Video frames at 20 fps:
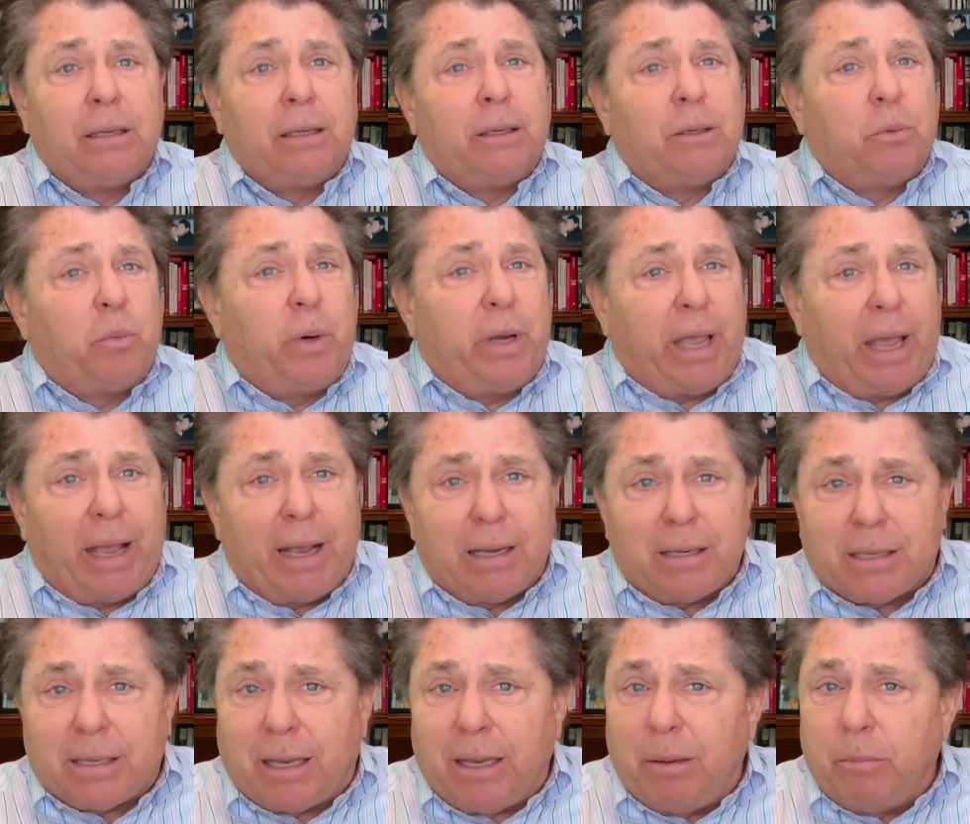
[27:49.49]
We
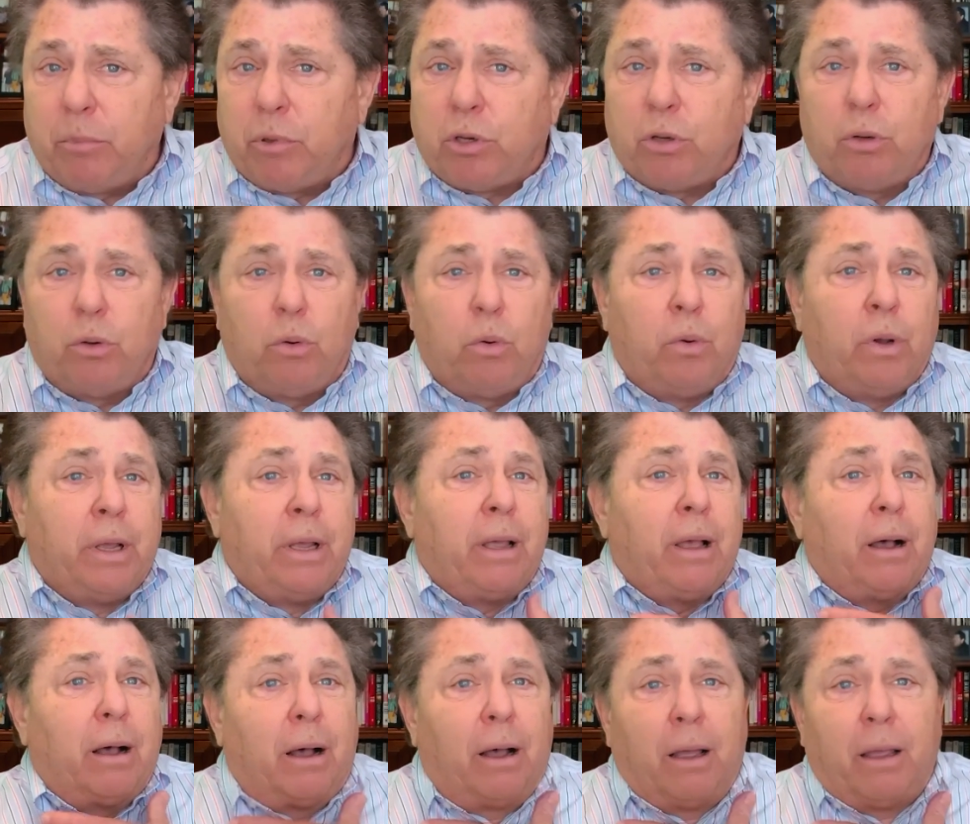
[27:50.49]
ask him to
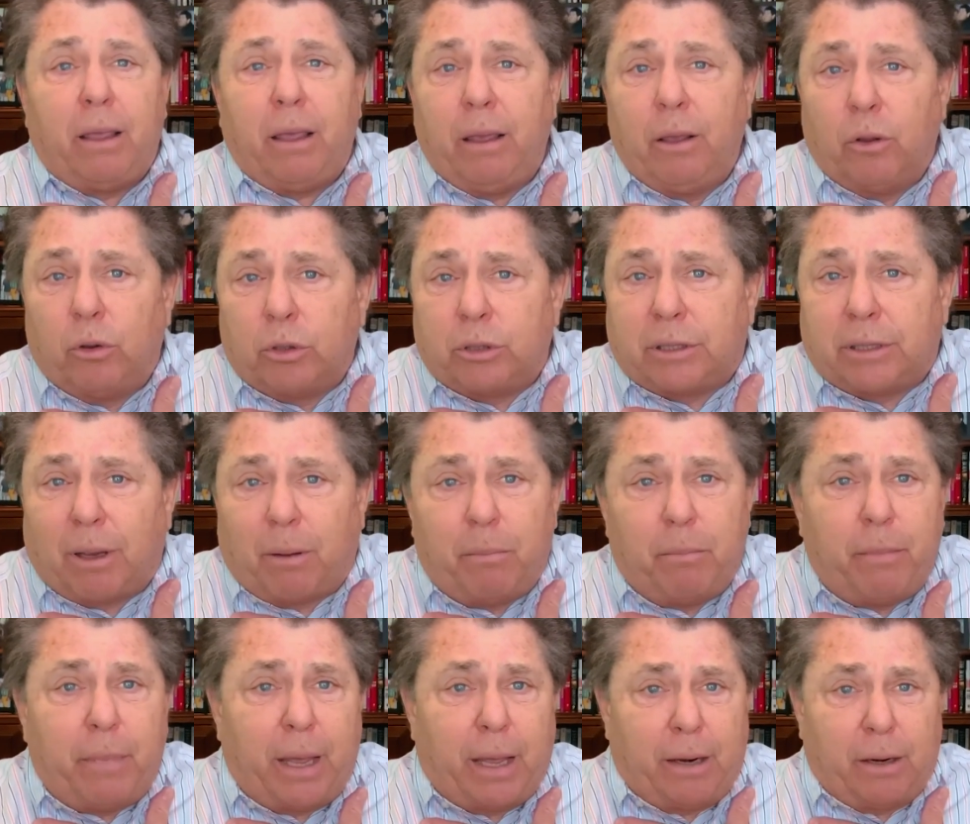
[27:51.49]
heal some
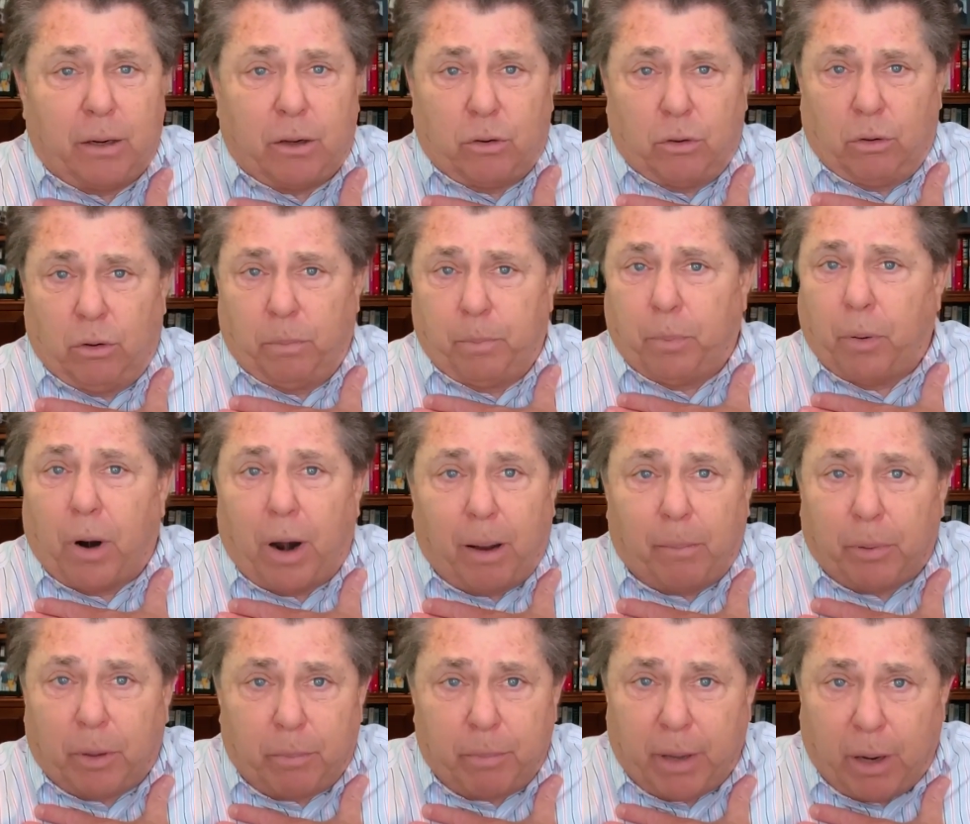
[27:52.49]
medical
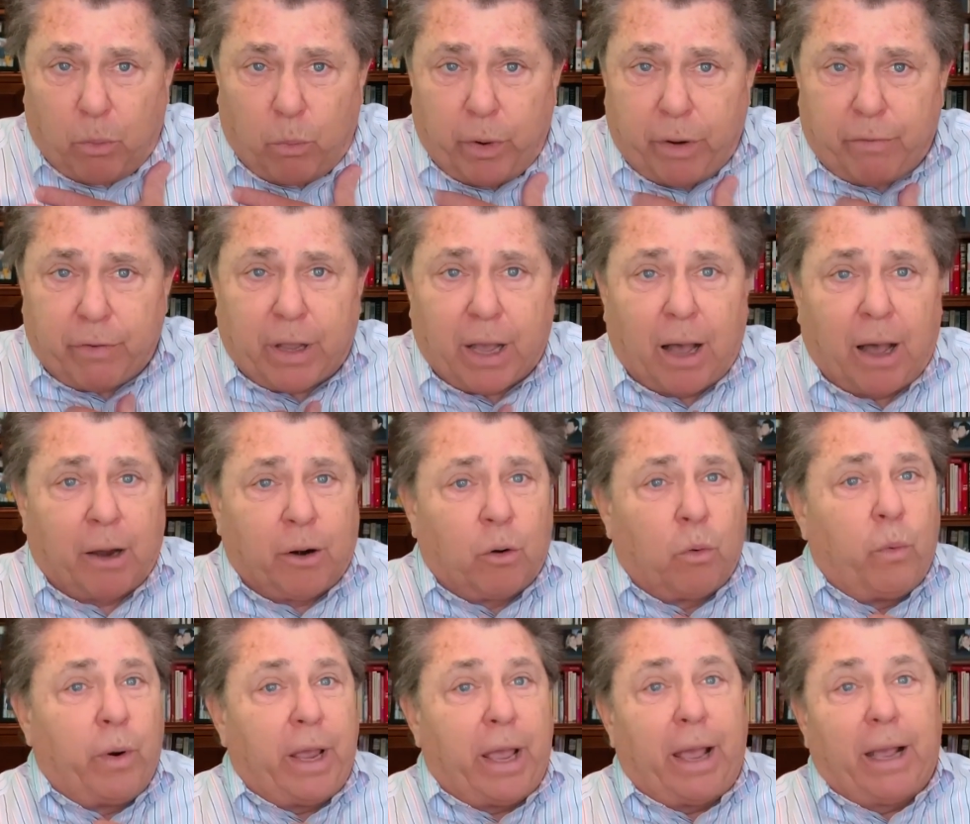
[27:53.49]
problem that we've got, or
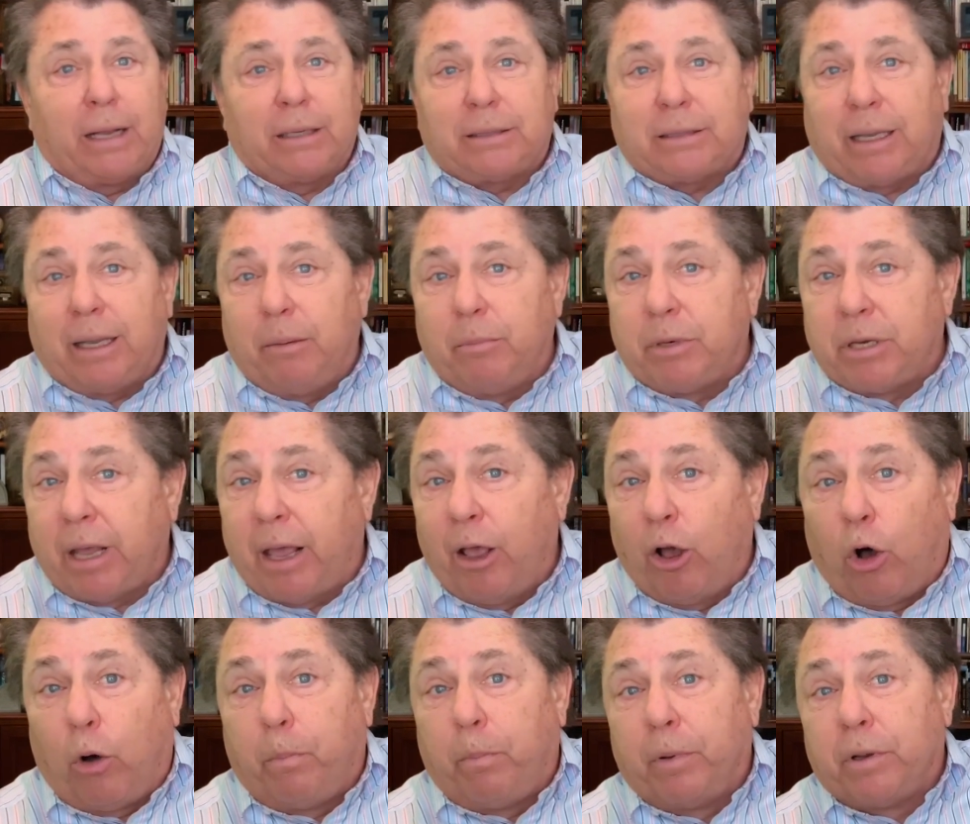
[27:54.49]
we ask him to
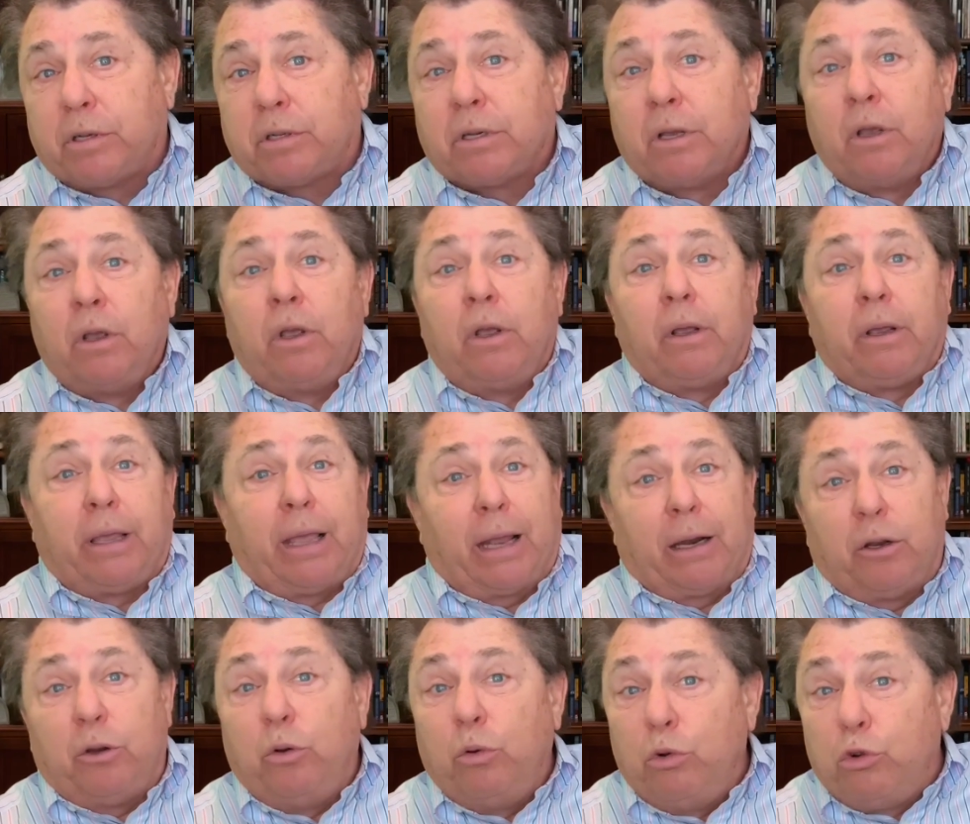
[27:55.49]
help us get
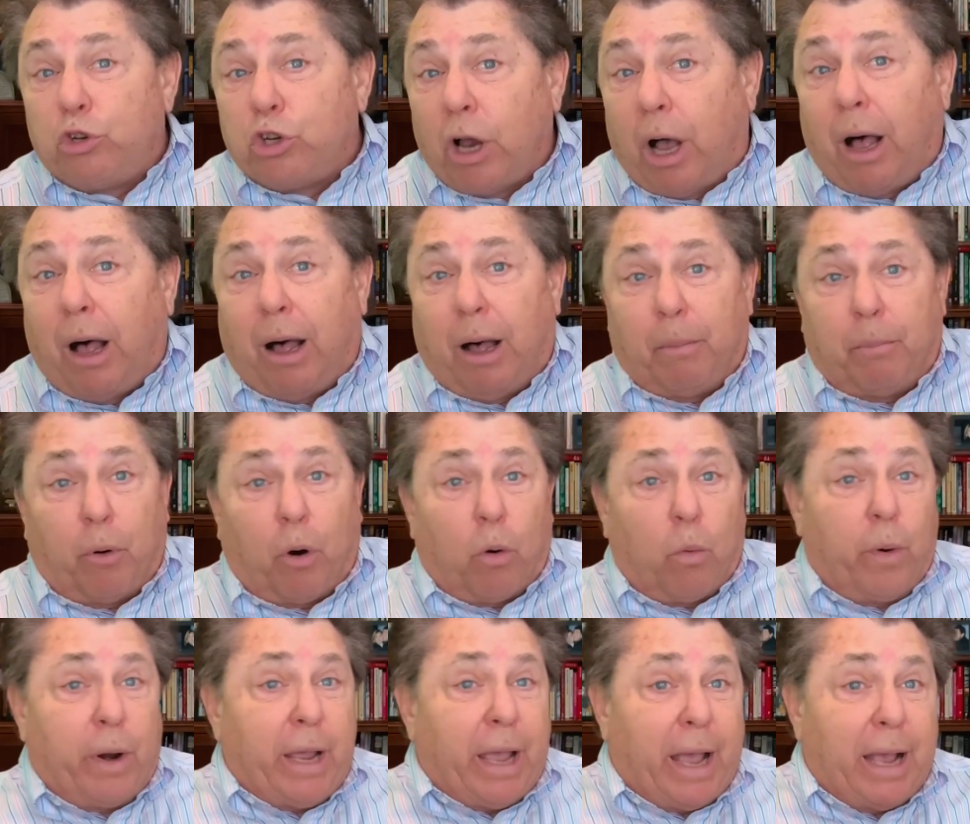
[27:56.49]
a new job, or
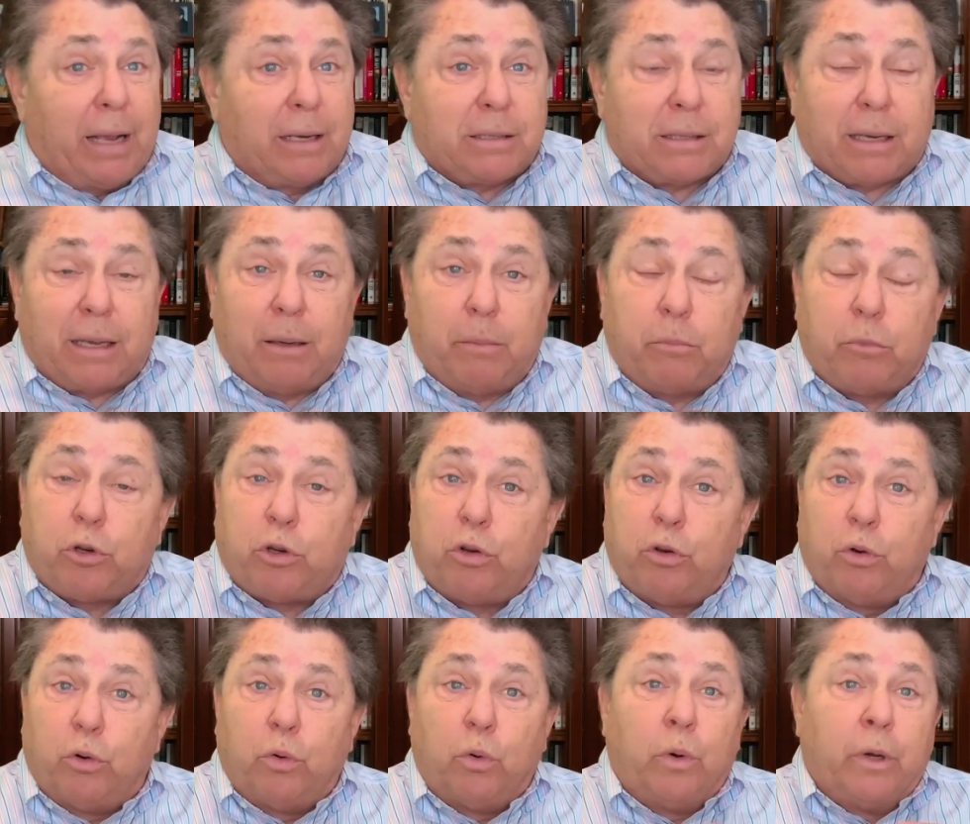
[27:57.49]
we ask him
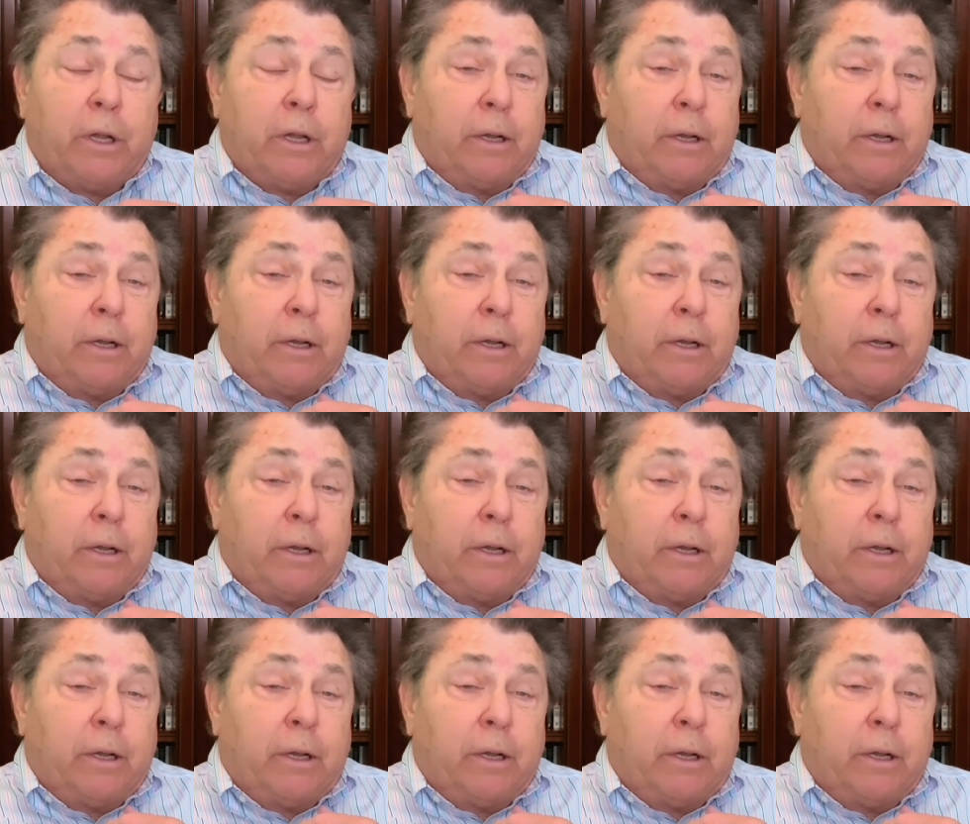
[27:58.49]
to